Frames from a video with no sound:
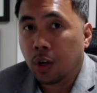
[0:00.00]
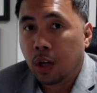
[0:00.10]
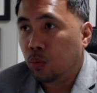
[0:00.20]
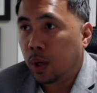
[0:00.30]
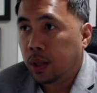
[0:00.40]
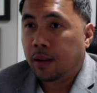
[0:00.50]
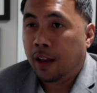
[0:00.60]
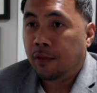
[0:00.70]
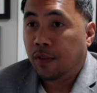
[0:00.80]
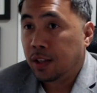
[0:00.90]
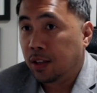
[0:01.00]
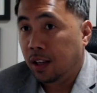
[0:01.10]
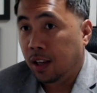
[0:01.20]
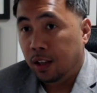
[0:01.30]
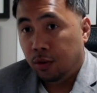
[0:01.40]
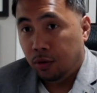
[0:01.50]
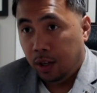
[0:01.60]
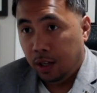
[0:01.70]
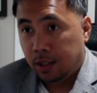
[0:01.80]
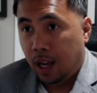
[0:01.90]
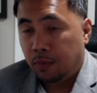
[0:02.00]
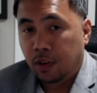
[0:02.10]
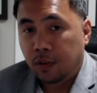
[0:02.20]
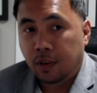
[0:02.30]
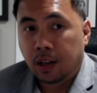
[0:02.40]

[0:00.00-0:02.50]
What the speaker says: when they're investing into this type of